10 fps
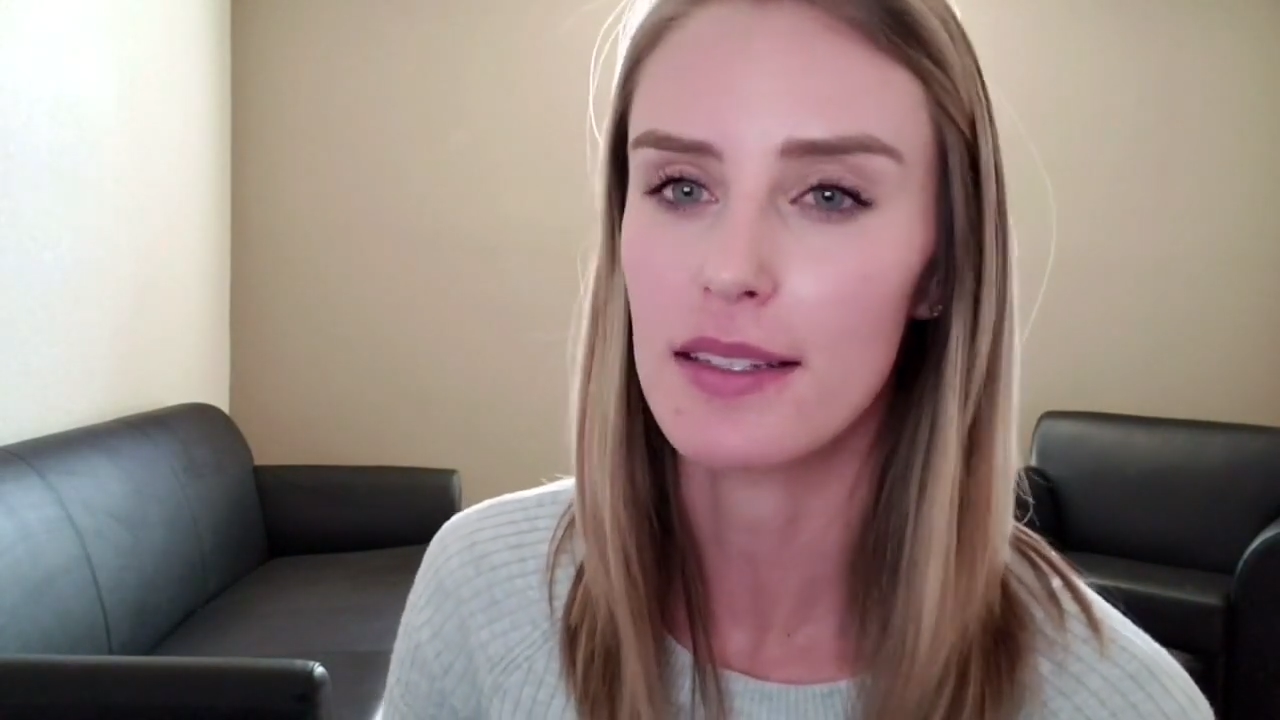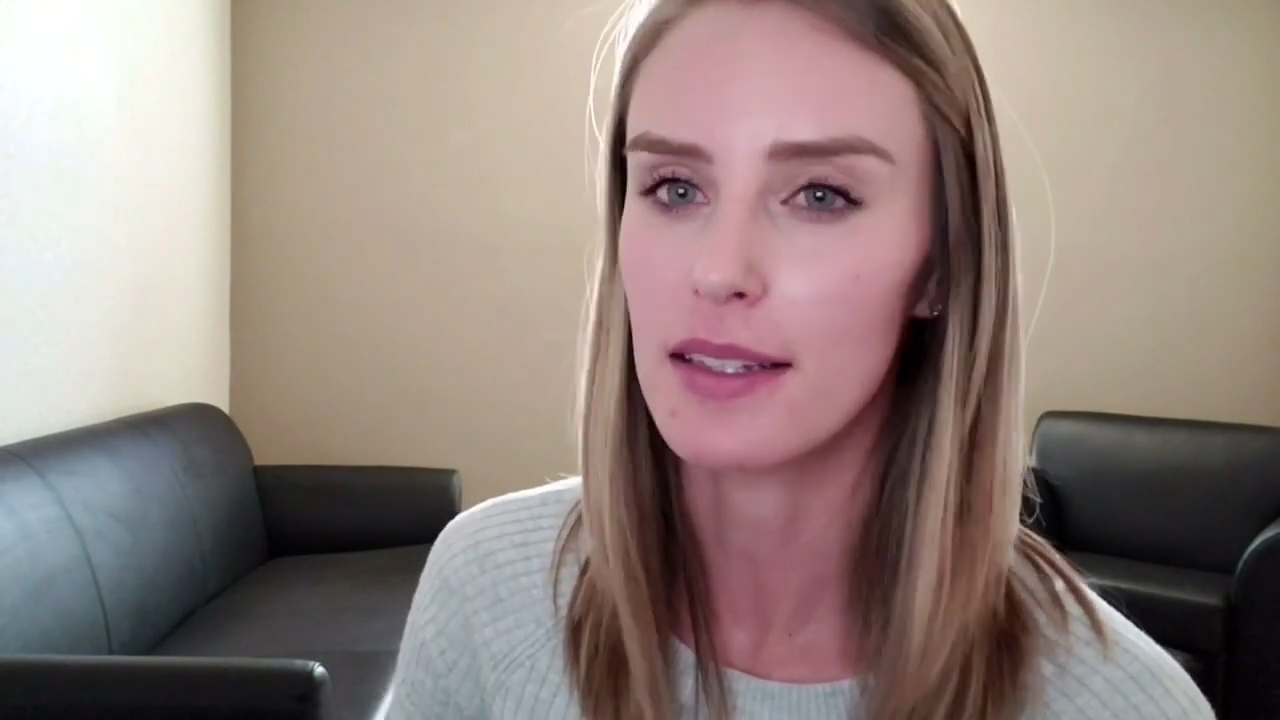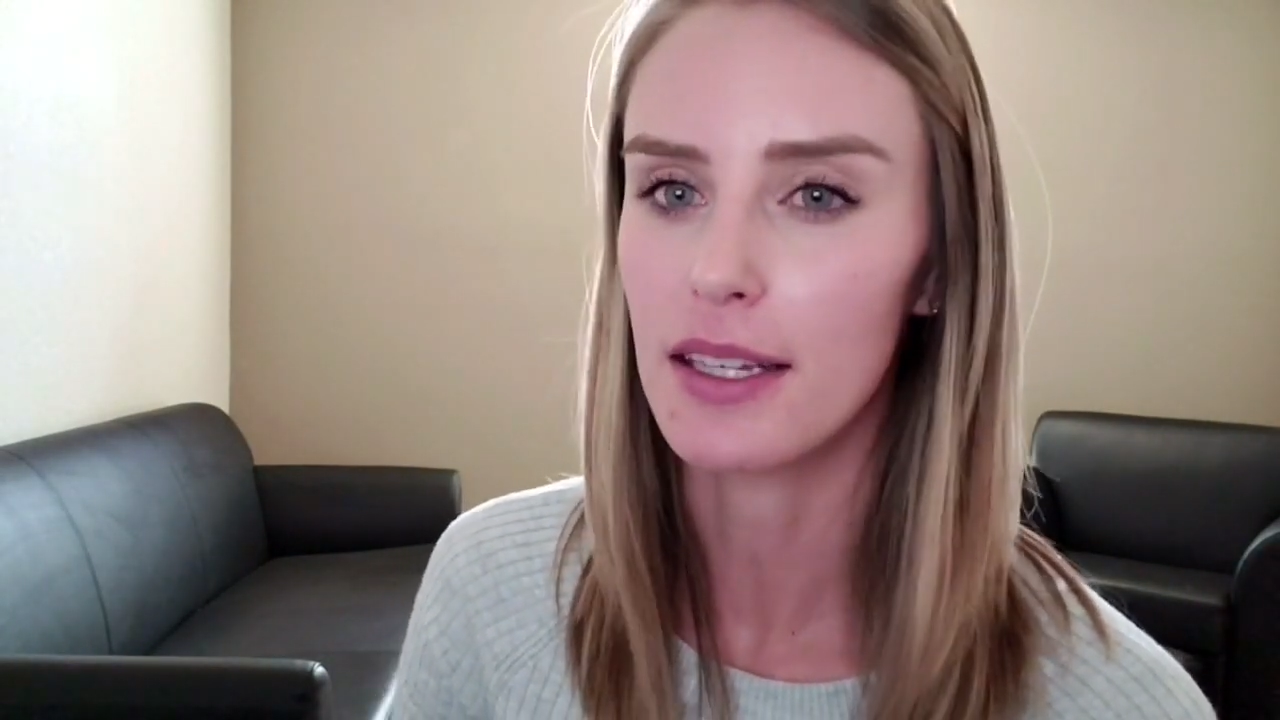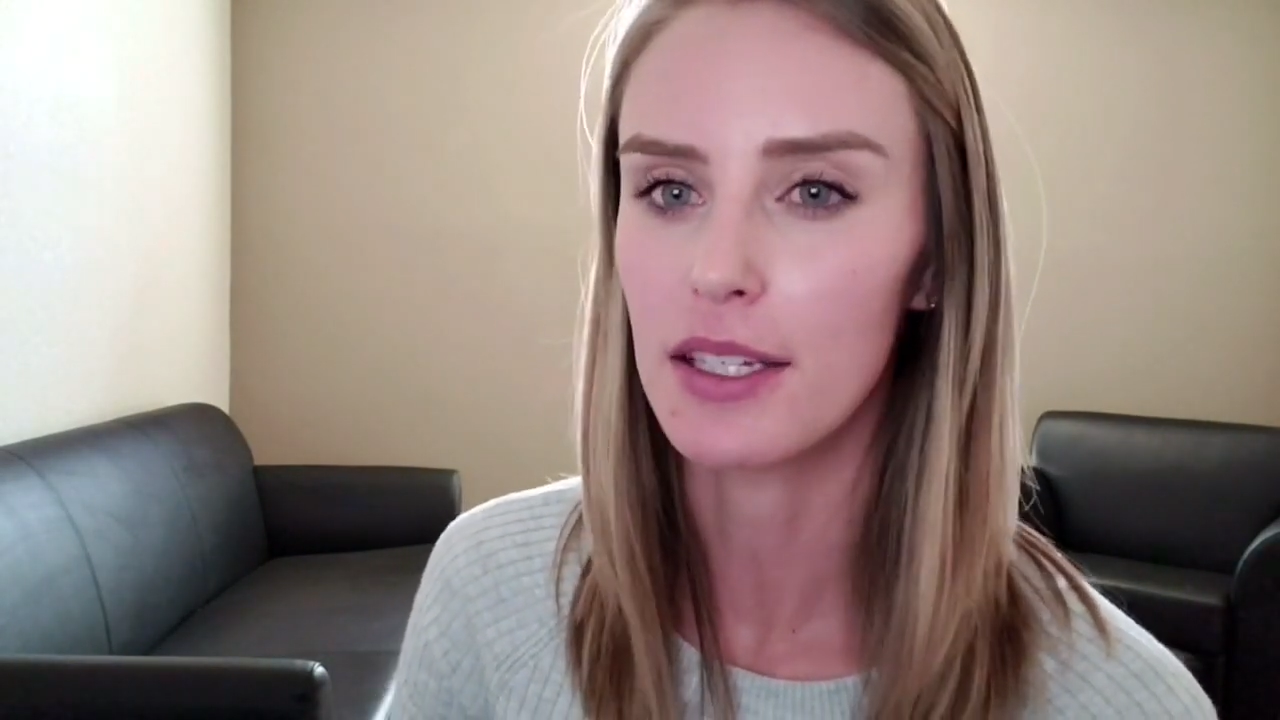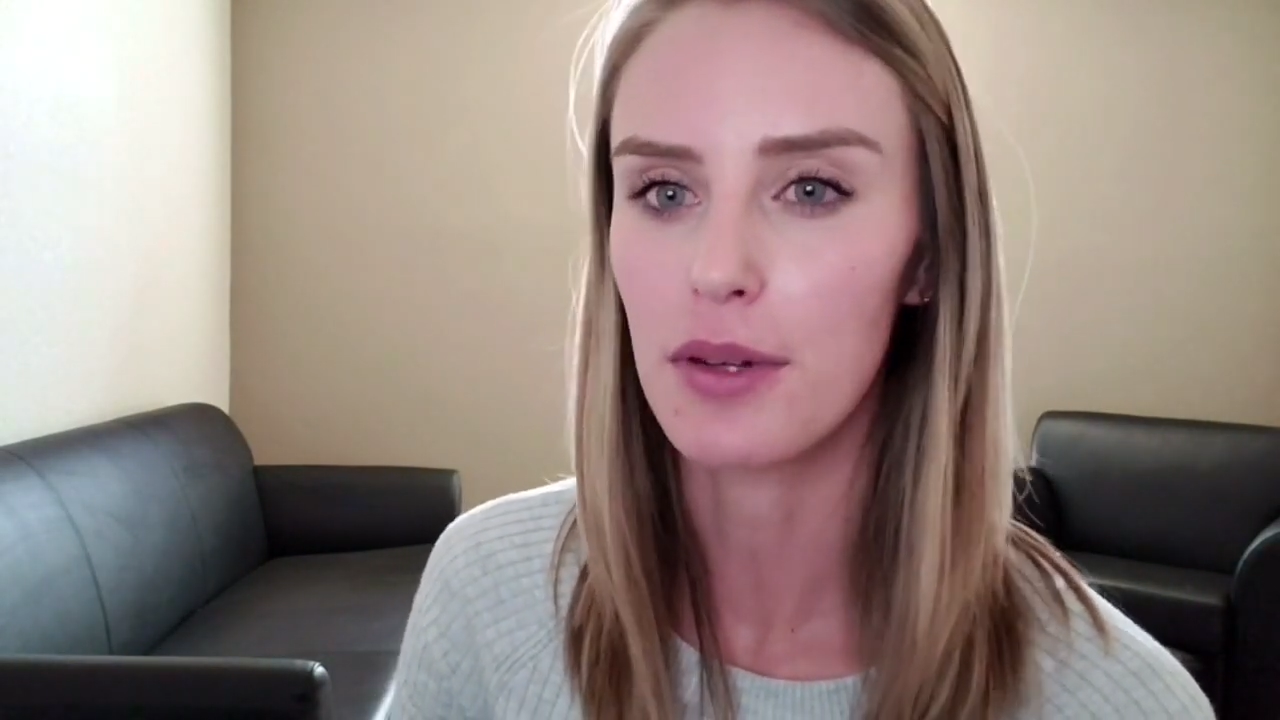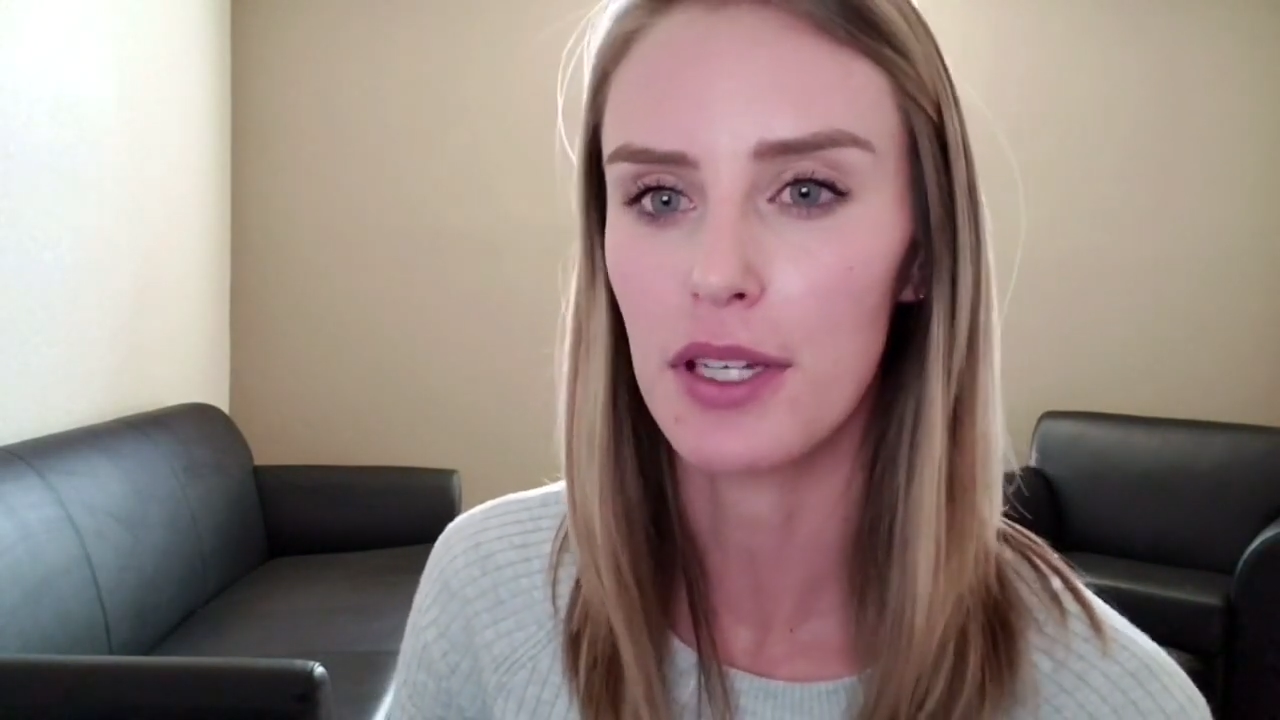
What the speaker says: is that you